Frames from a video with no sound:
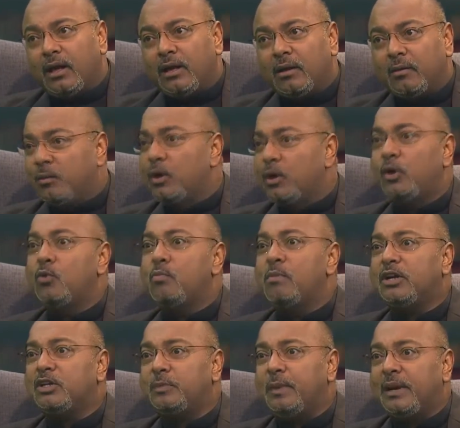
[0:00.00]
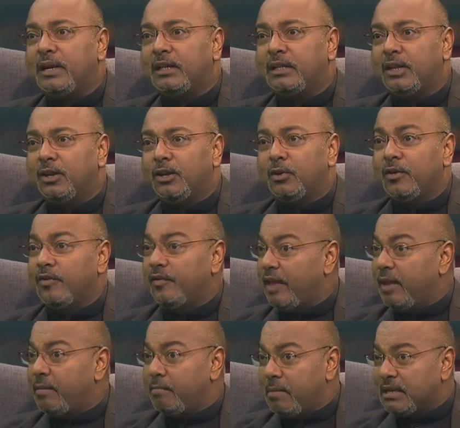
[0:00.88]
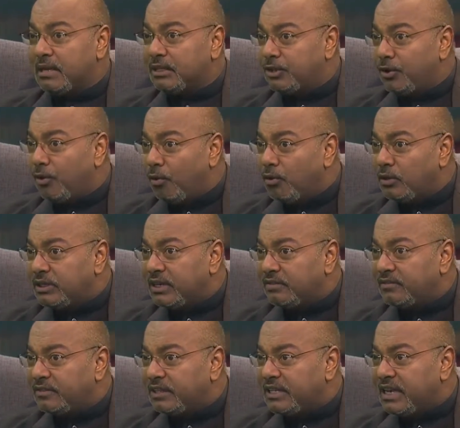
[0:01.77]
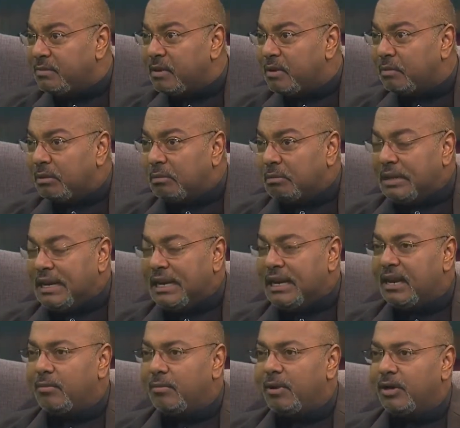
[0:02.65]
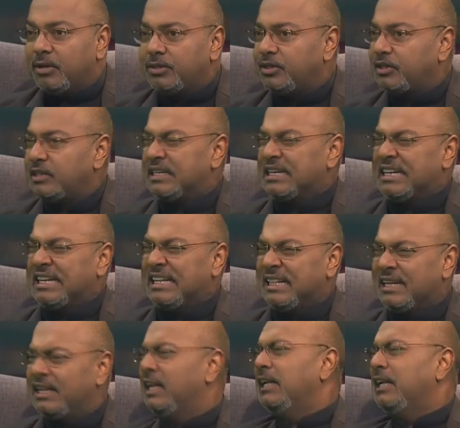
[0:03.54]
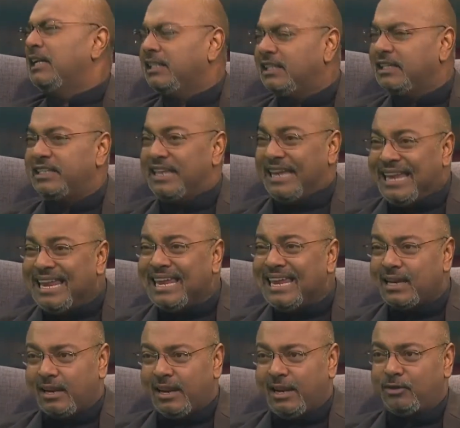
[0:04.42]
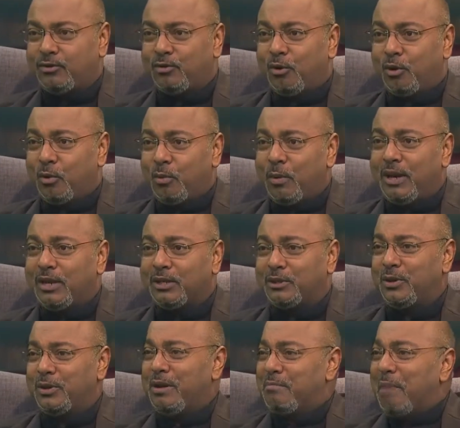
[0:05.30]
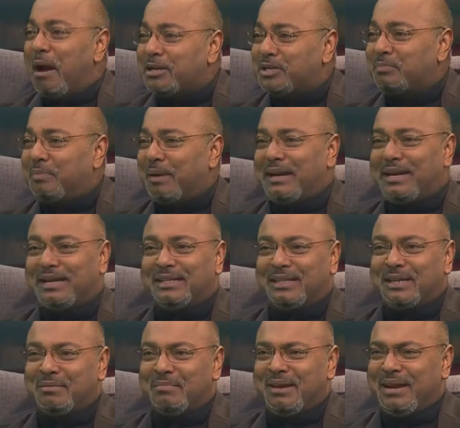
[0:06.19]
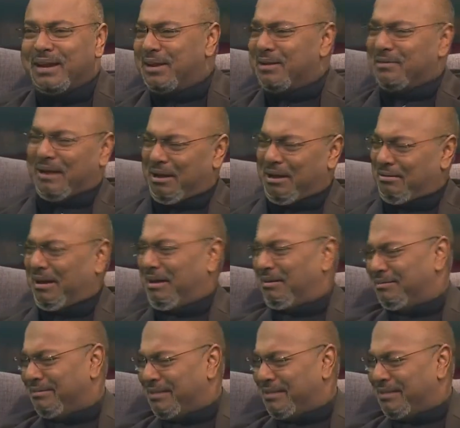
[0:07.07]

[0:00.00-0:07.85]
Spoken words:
will do much better than you, and that messes your own self-esteem up completely, because you just think, like, this idiot next door to me is doing much better than me. How's